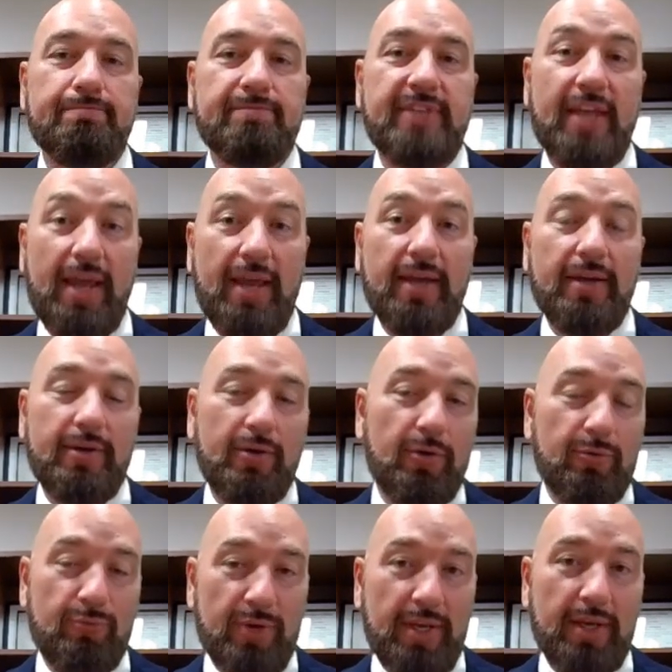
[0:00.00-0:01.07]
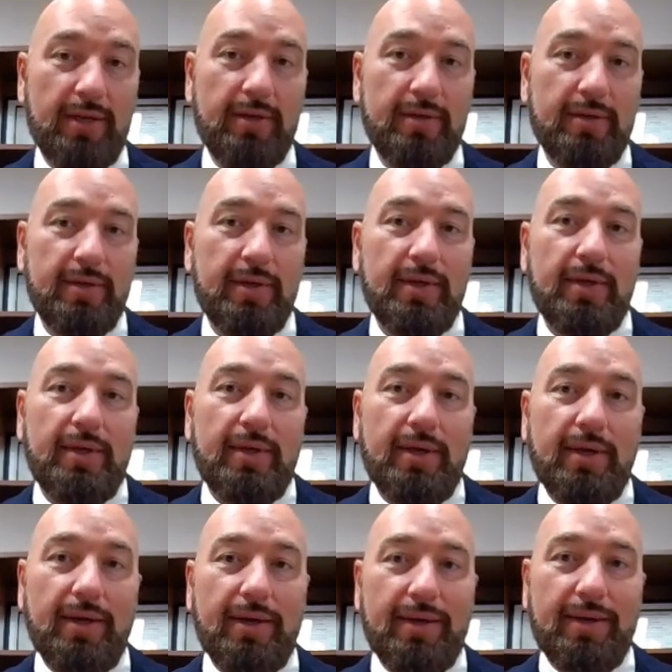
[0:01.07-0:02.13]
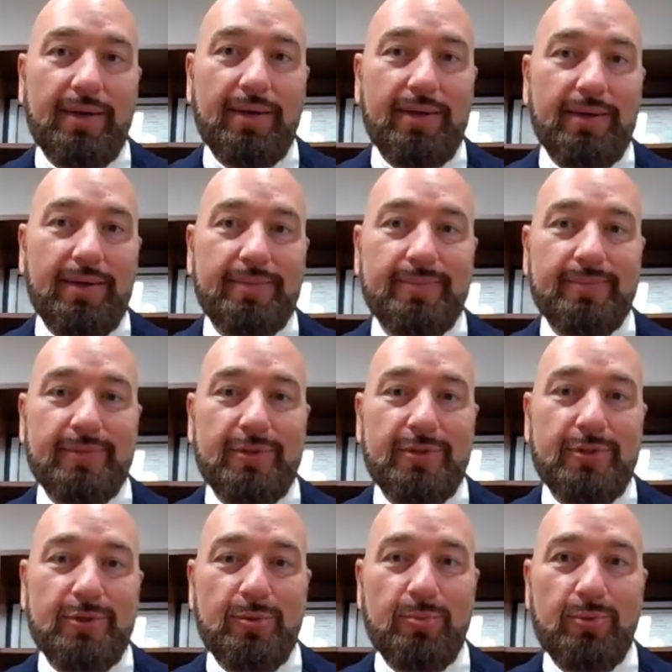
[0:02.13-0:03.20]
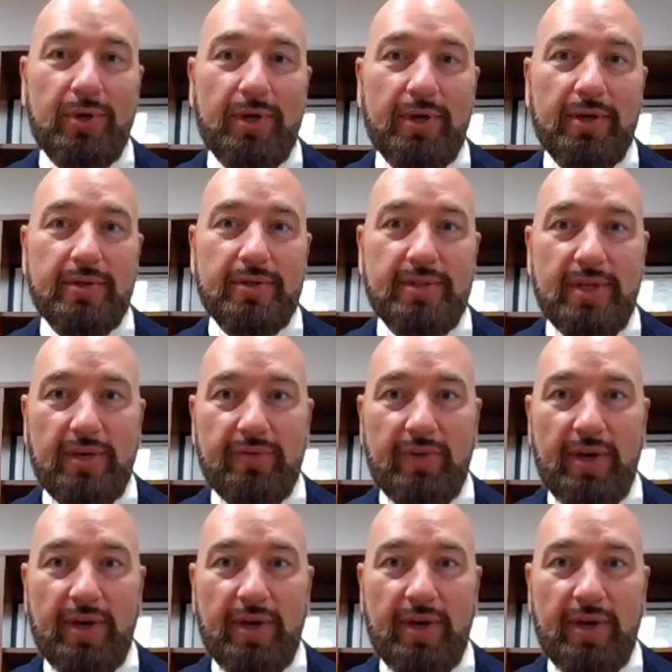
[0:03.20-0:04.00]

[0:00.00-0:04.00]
take or read to bring yourself